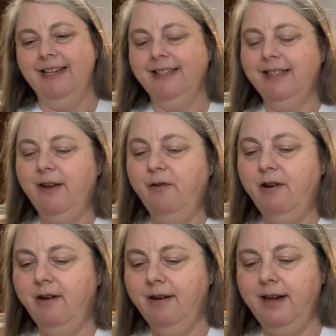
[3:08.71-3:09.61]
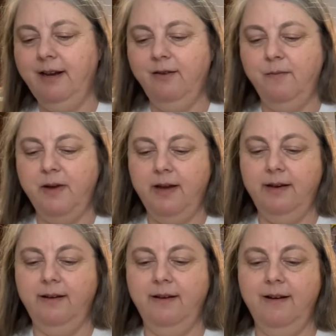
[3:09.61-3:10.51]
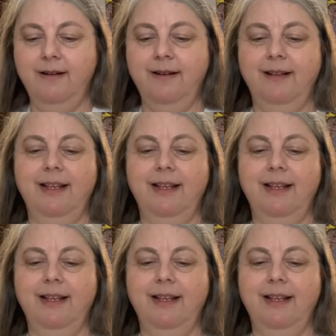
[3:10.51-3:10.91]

So our needle minder,